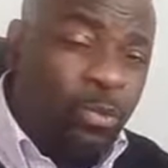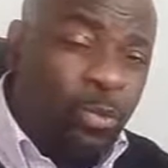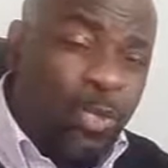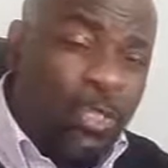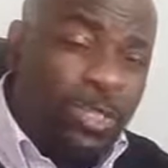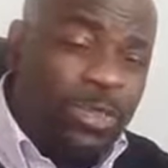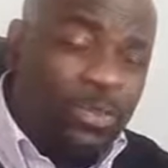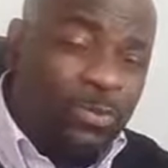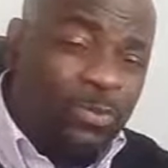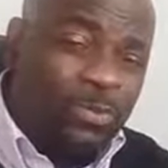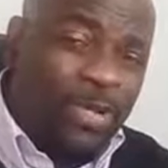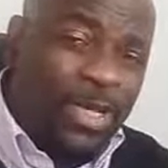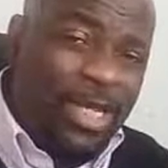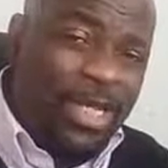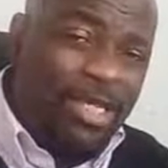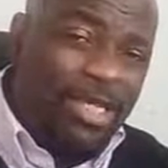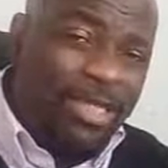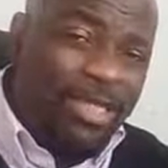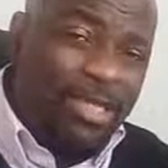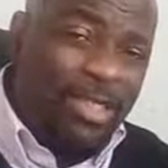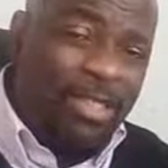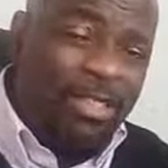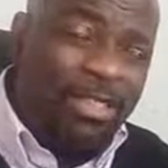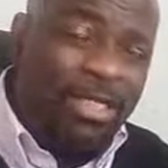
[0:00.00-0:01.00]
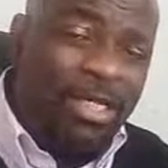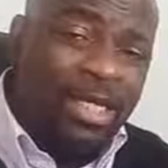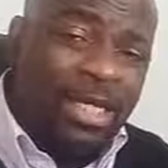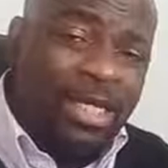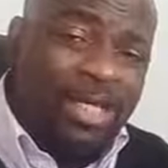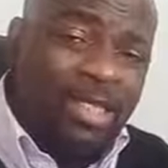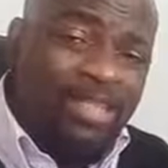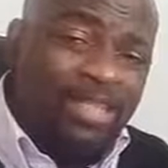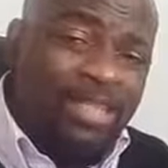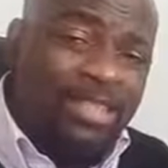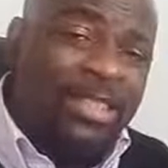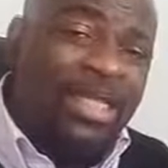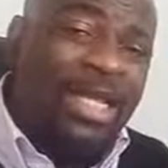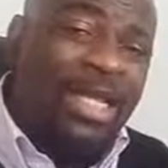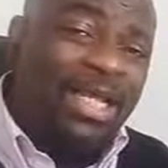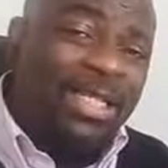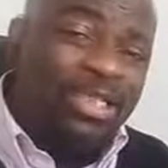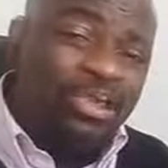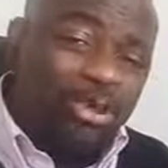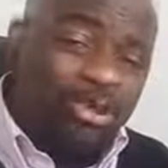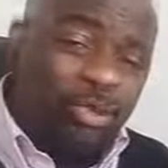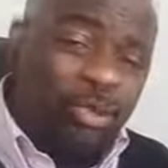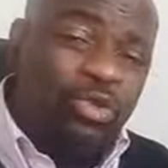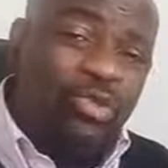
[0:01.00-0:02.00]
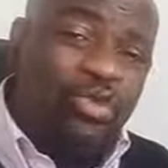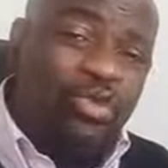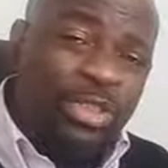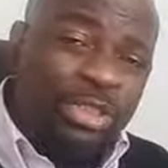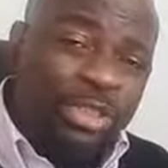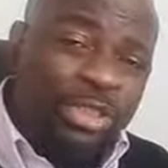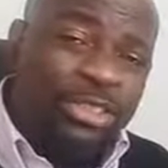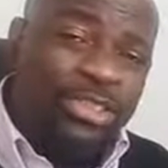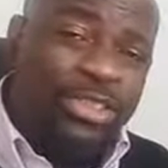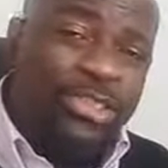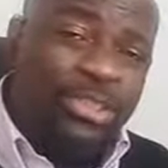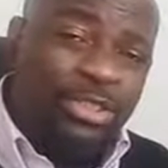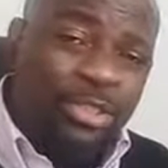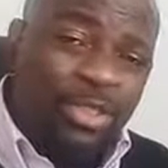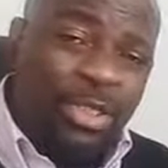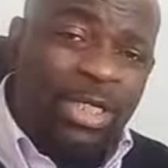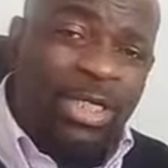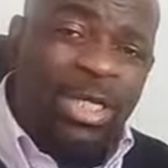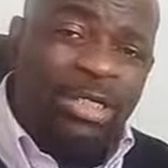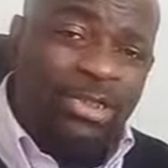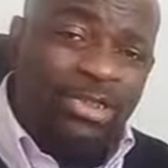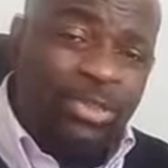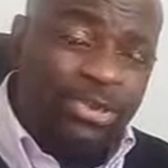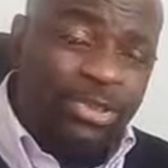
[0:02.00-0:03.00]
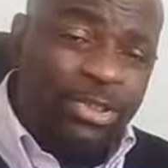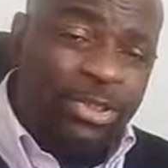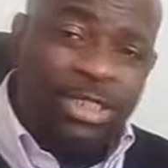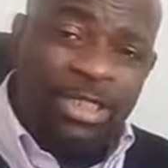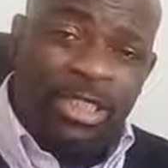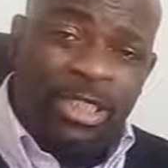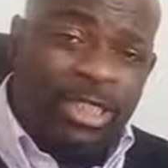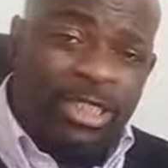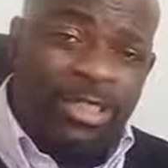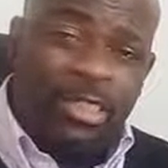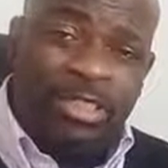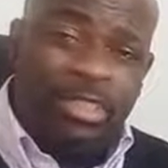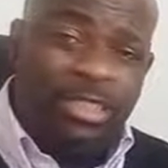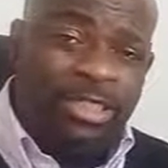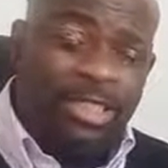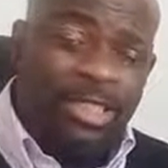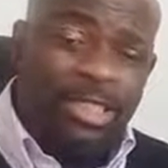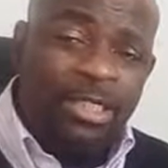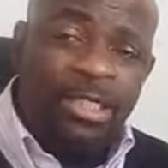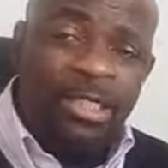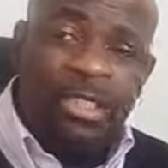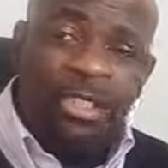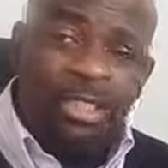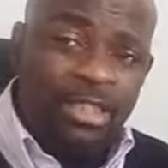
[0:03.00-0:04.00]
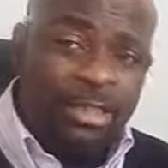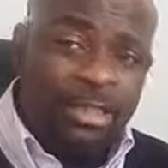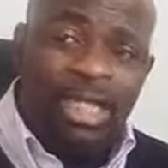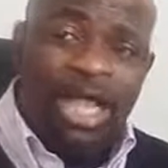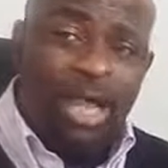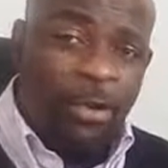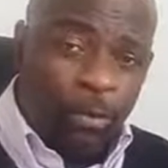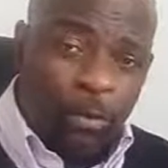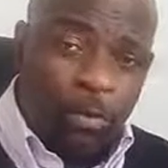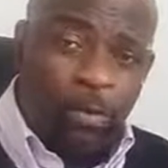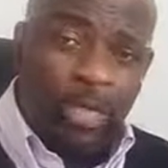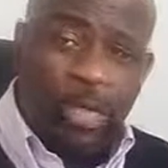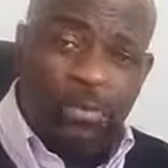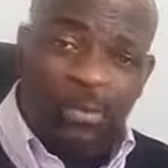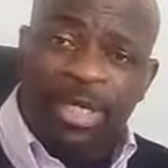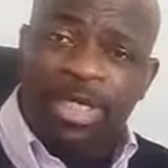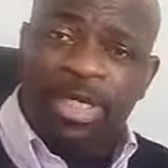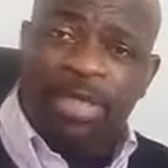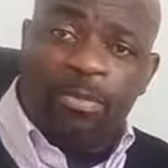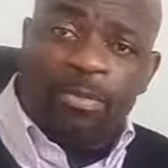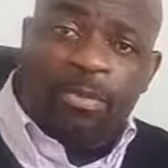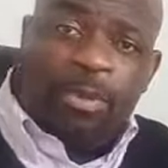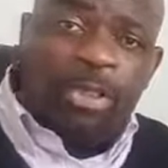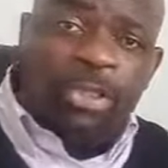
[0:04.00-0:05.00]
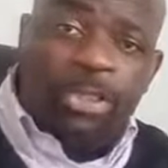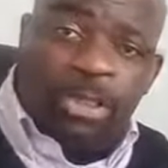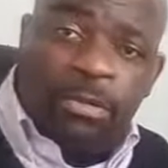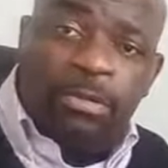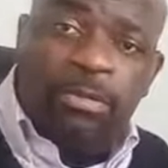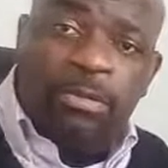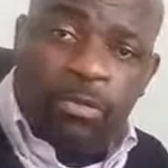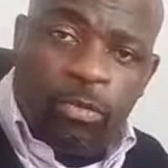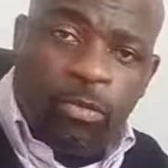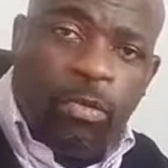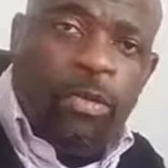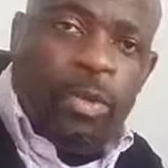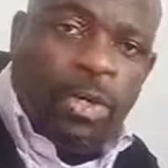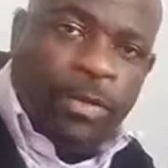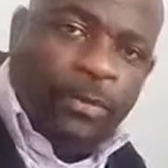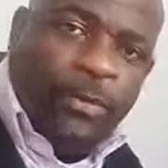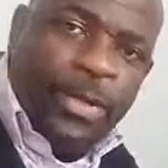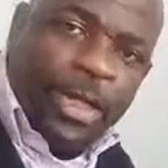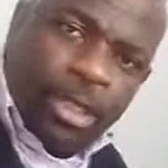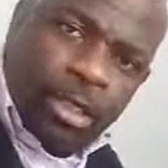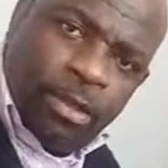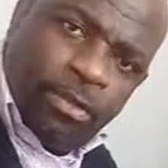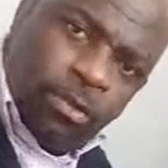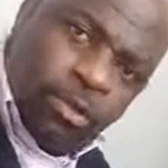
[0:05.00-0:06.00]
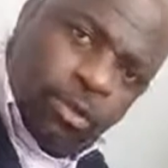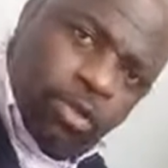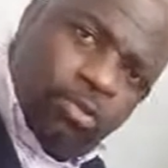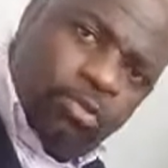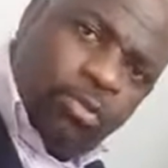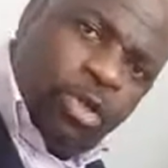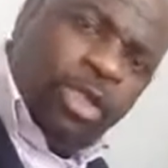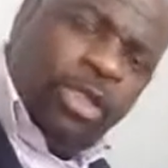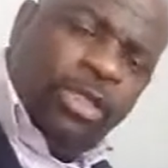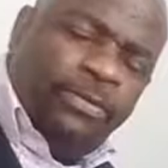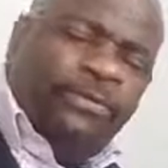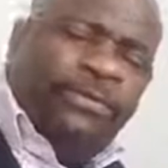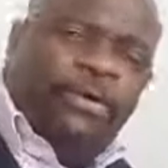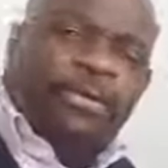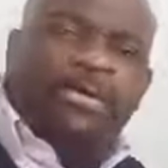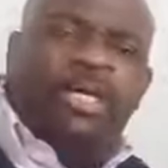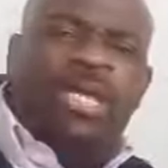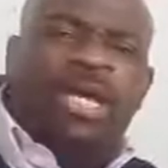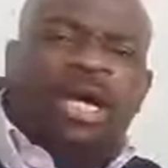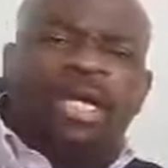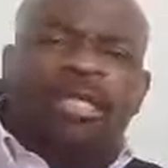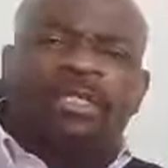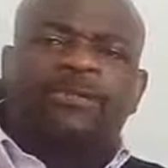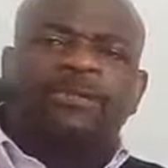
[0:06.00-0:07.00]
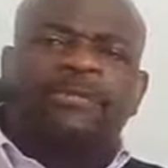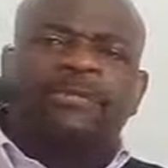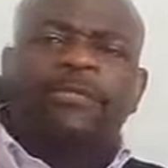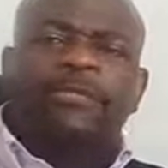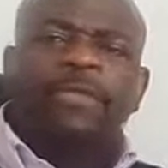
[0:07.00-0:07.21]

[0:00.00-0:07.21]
we were spending $10 to $20 to generate a lead, and we were making money. We were making good money from that.